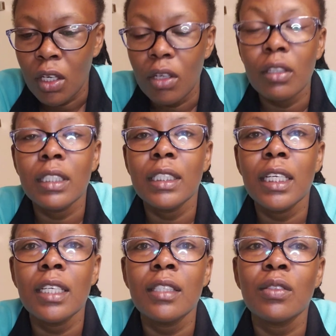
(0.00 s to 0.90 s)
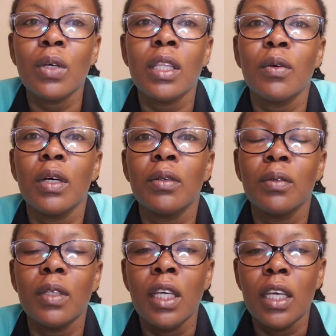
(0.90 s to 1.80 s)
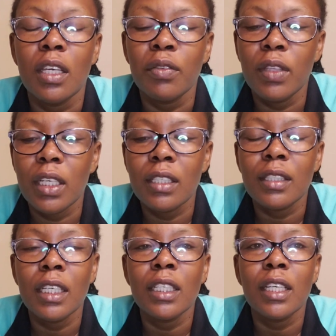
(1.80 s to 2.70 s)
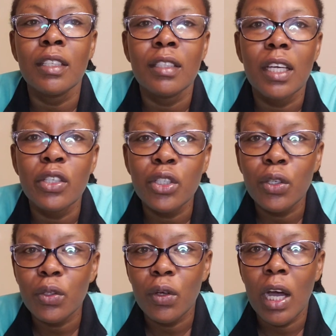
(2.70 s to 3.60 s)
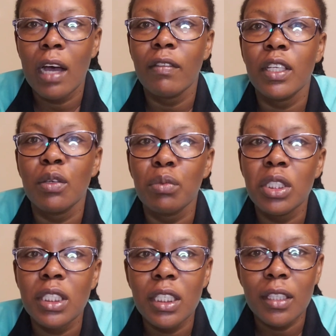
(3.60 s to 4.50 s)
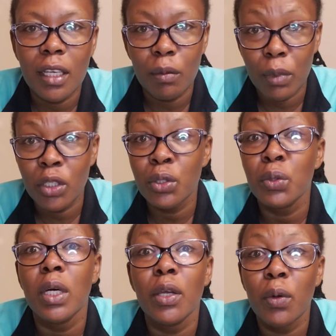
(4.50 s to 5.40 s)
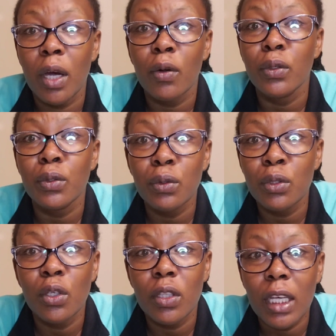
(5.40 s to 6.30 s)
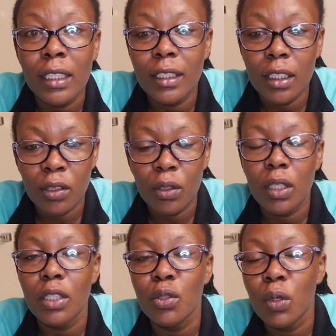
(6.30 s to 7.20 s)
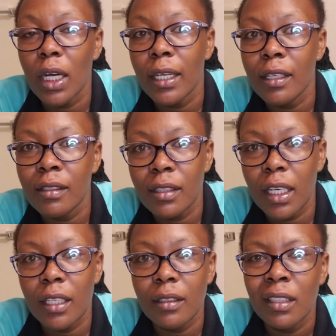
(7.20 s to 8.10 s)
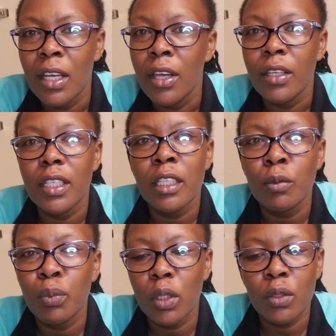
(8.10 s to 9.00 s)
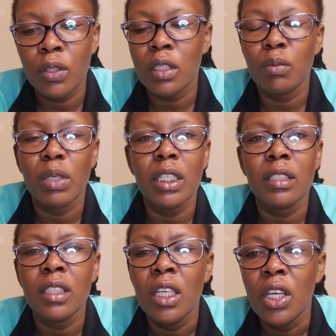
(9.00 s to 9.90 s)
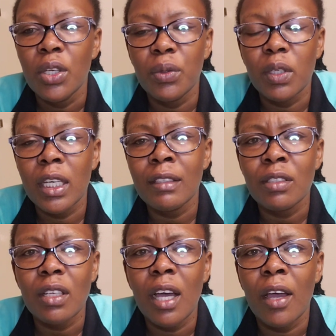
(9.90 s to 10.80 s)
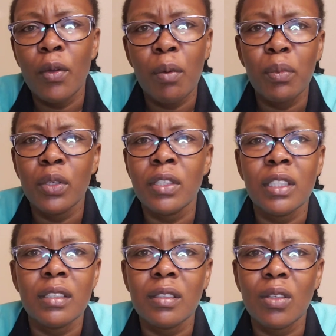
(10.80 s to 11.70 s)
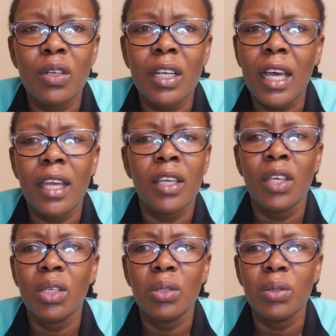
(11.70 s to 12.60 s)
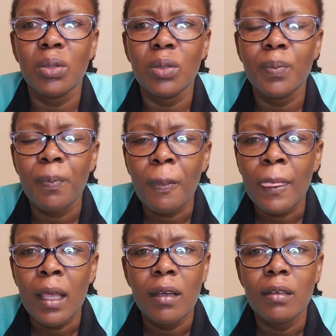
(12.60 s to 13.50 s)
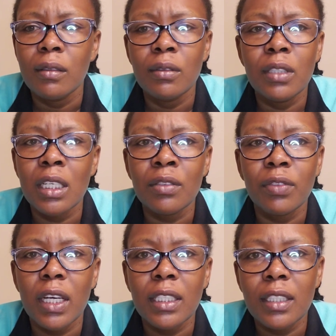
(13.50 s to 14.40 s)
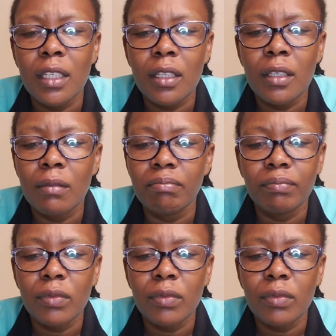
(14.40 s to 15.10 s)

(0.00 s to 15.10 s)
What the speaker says: holidays, you are the one who, if there is any extension, you have any meeting, they'll make sure you are on duty on that day so that you can extend. Just poor treatment. You get your bosses don't like you. You just find the